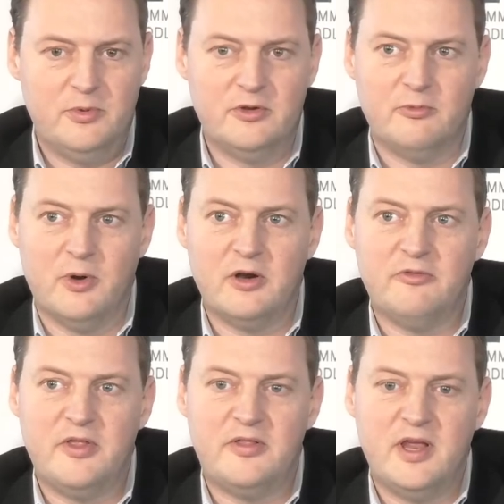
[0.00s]
But one
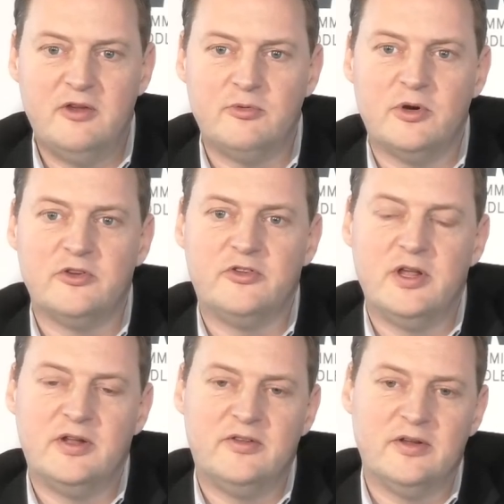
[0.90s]
of the things was
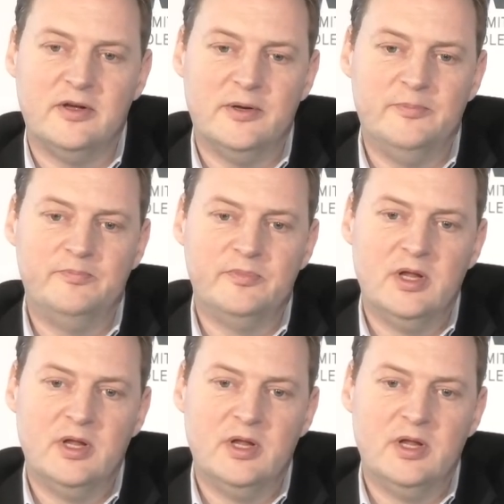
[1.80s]
that